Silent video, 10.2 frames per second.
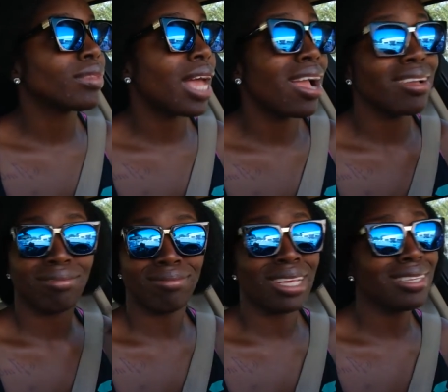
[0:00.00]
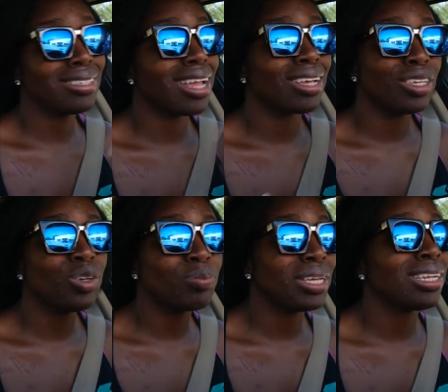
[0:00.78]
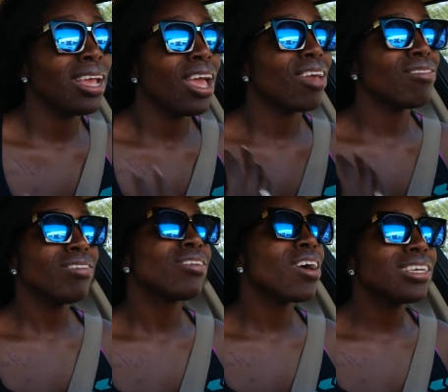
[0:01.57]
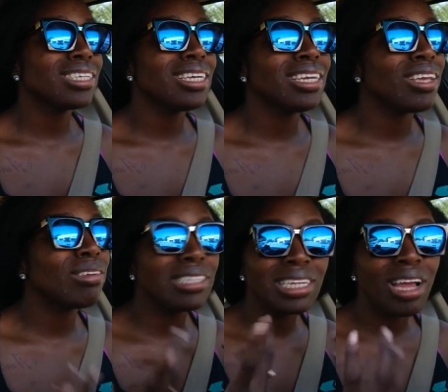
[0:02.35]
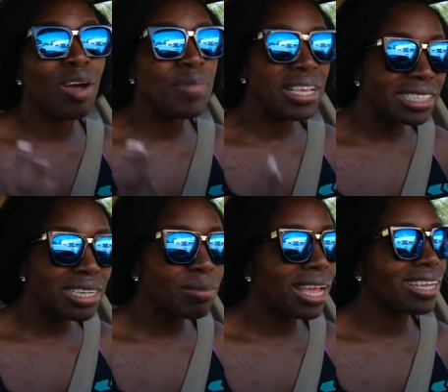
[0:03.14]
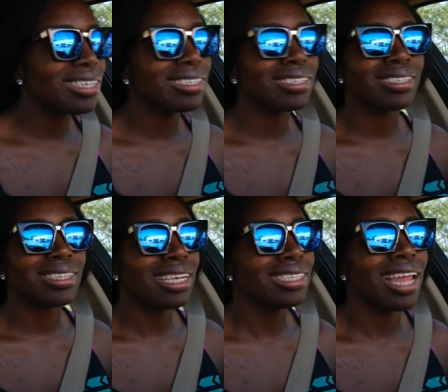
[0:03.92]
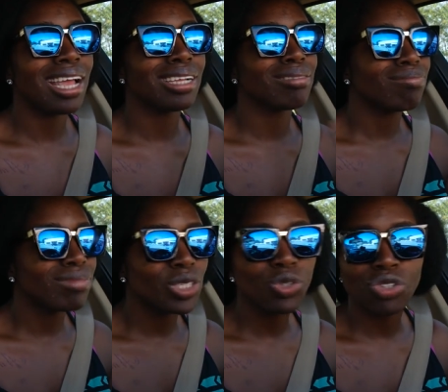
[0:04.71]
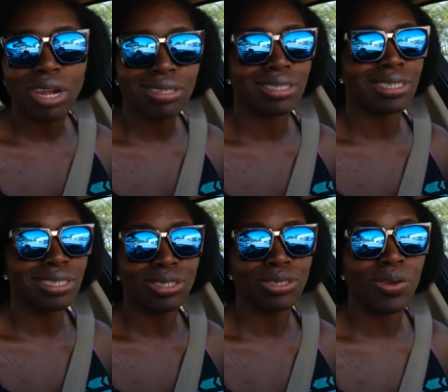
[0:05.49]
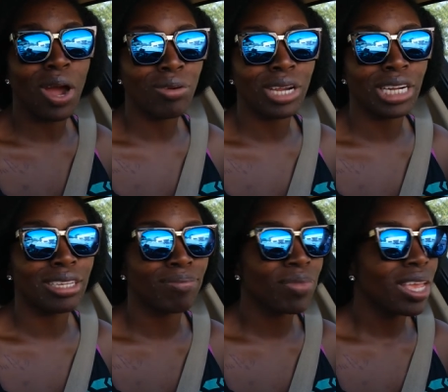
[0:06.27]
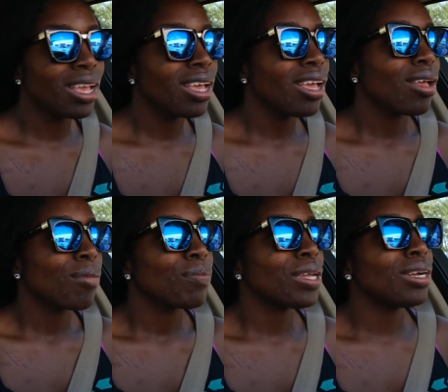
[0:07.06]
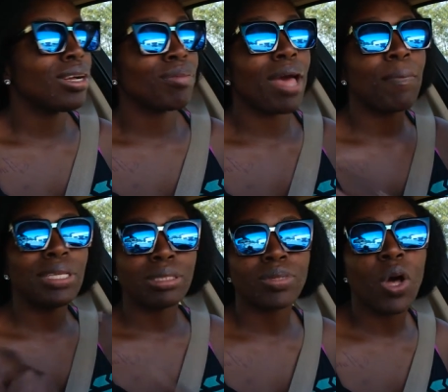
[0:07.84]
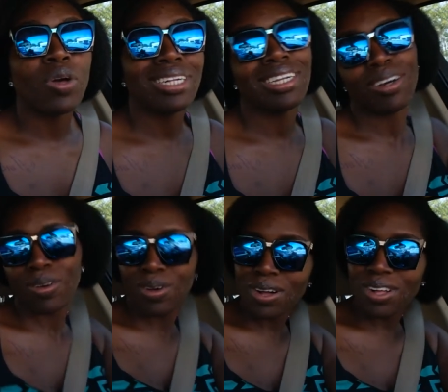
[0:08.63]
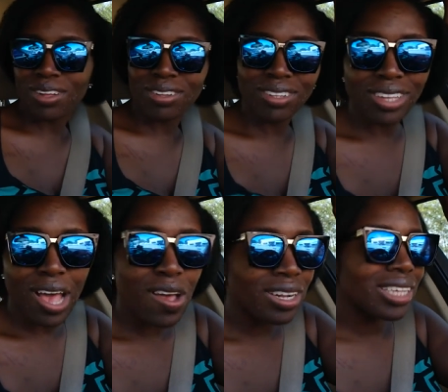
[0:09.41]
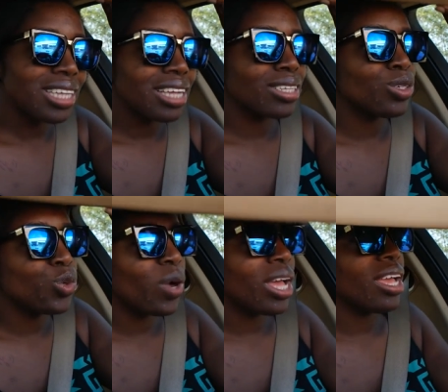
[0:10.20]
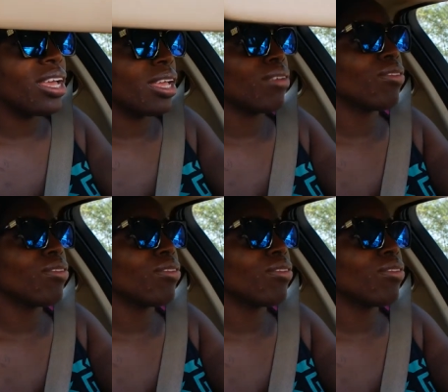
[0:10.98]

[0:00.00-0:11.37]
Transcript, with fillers: Like, it's not cute being if you're dark skin, your skin all messed up, like it's that's like two strikes against you already. But um, I put some coconut oil on. That's like the new wave.